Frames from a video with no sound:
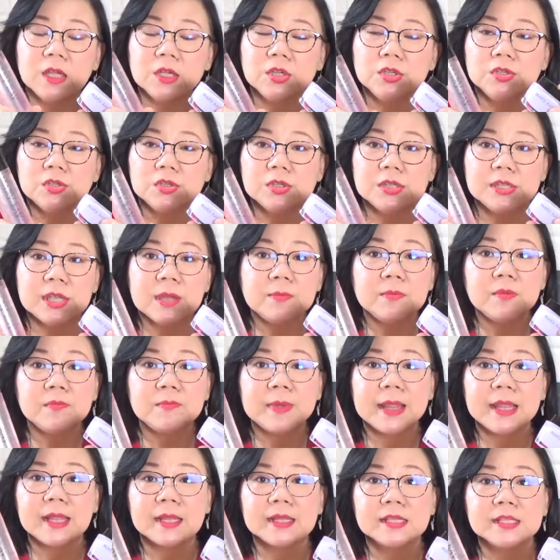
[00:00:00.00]
So some of
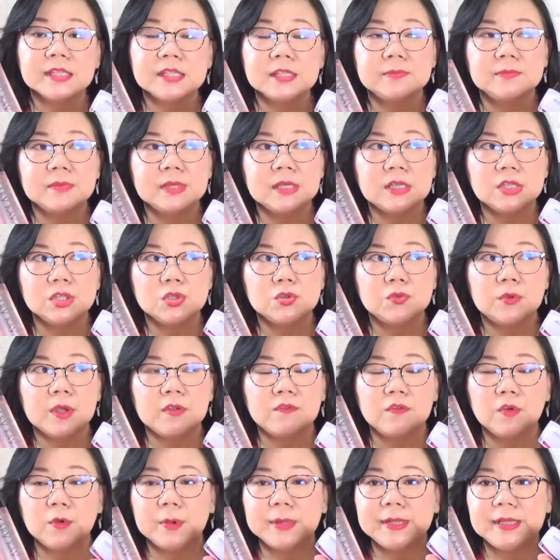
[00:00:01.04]
my customers who
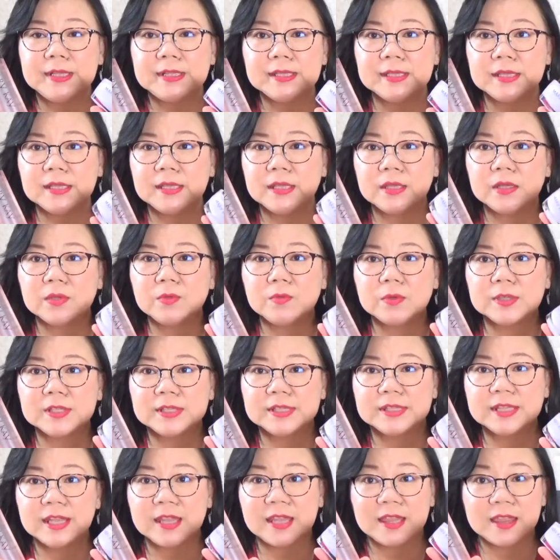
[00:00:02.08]
have oily skin will
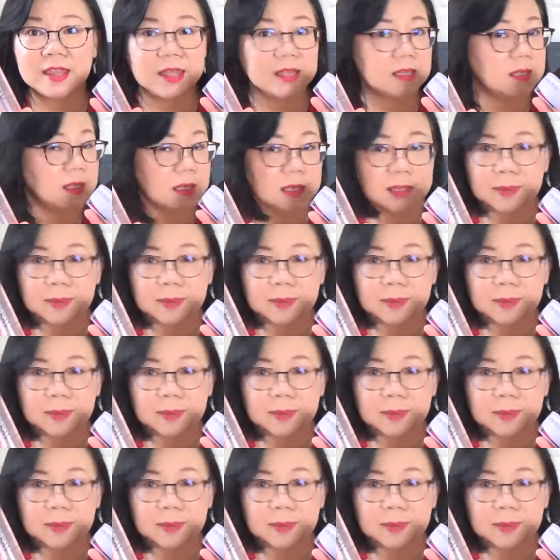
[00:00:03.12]
say that